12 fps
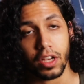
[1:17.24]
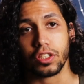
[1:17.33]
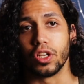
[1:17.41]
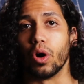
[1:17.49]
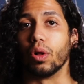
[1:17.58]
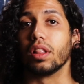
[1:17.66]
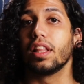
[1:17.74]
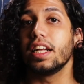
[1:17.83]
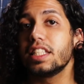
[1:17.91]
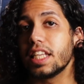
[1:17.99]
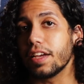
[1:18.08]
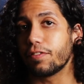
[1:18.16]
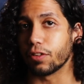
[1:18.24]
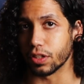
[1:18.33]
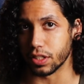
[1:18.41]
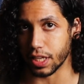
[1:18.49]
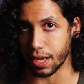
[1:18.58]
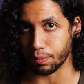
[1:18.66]
So let's say, for
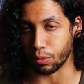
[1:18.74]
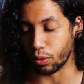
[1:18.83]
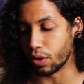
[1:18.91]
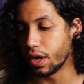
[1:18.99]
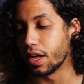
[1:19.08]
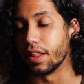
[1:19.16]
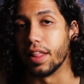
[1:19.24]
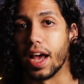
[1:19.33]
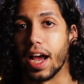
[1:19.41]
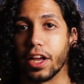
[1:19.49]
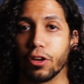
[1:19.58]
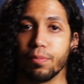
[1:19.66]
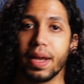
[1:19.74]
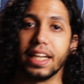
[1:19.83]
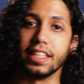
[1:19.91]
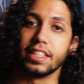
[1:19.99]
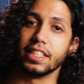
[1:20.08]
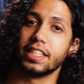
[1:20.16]
example, that your
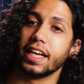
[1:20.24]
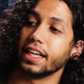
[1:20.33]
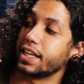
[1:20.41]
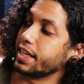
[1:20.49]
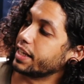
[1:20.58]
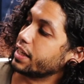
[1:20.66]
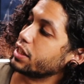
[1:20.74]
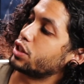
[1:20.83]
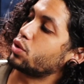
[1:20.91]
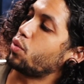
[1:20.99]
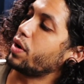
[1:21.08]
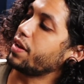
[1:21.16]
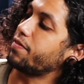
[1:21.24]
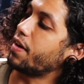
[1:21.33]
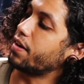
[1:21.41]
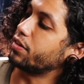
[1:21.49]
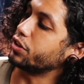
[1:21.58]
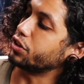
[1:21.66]
maintenance intake is
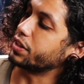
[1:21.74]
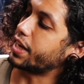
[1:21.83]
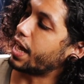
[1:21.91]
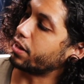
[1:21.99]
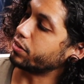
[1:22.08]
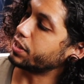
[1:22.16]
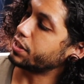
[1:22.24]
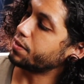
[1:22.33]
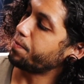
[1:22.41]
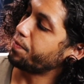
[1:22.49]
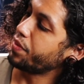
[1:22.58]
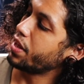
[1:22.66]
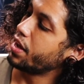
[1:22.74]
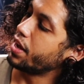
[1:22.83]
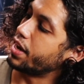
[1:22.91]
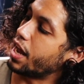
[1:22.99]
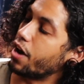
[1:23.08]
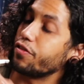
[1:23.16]
2,500 calories.
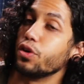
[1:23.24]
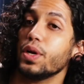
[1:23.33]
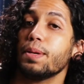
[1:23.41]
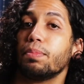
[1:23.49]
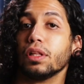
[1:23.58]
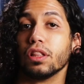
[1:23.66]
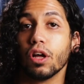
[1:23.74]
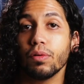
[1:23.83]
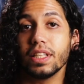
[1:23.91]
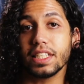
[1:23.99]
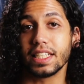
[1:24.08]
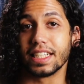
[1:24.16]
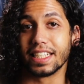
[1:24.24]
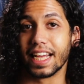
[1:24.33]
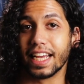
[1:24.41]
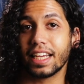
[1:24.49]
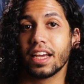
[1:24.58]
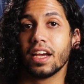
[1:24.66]
Now, if you eat below this
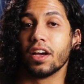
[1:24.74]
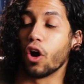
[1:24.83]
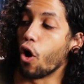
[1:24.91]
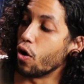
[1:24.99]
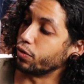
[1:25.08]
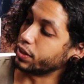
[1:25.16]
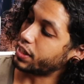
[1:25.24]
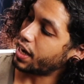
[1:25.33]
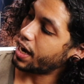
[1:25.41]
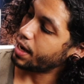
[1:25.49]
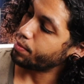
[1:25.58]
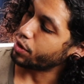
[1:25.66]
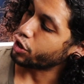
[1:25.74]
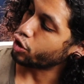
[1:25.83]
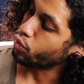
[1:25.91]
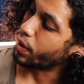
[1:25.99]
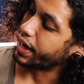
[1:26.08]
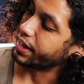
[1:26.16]
intake, over time, your
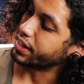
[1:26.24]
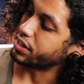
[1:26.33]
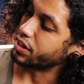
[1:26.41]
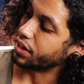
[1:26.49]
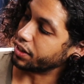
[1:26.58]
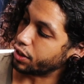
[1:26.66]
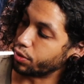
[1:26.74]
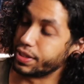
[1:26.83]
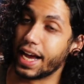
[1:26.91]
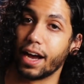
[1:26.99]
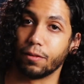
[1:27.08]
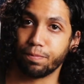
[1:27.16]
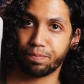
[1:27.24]
weight is going to go down.